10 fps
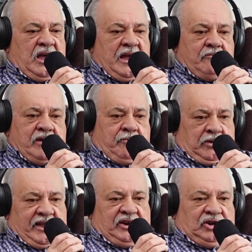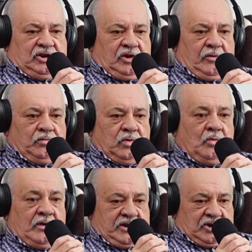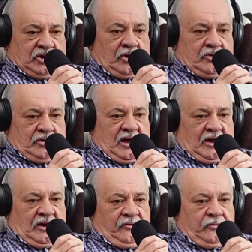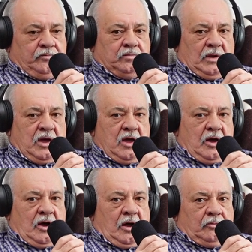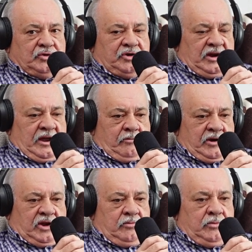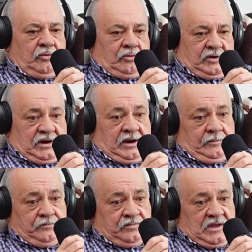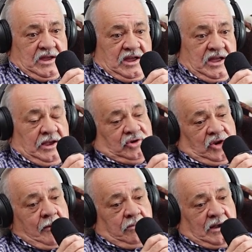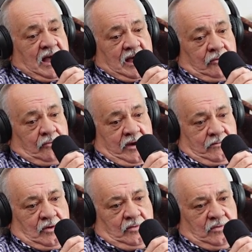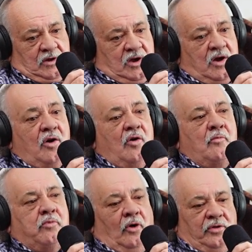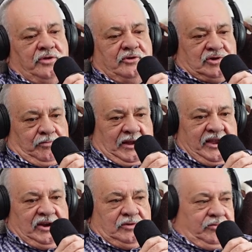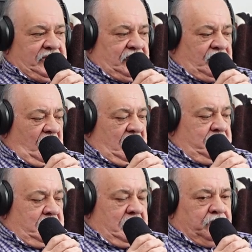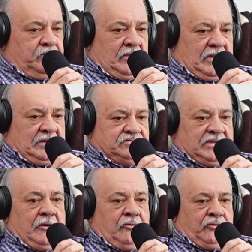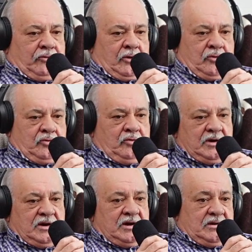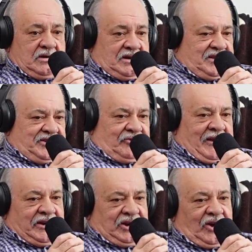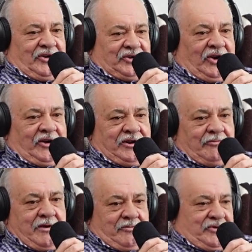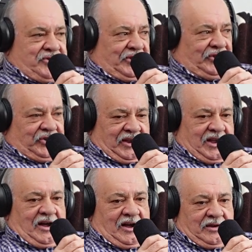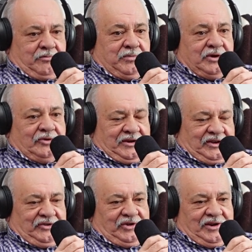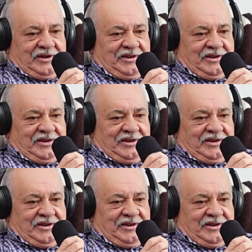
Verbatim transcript: every place when you turn off, I was in every community except Con River, but there's a place when you're driving out through, you're on the other side of the river, and you can see all the buildings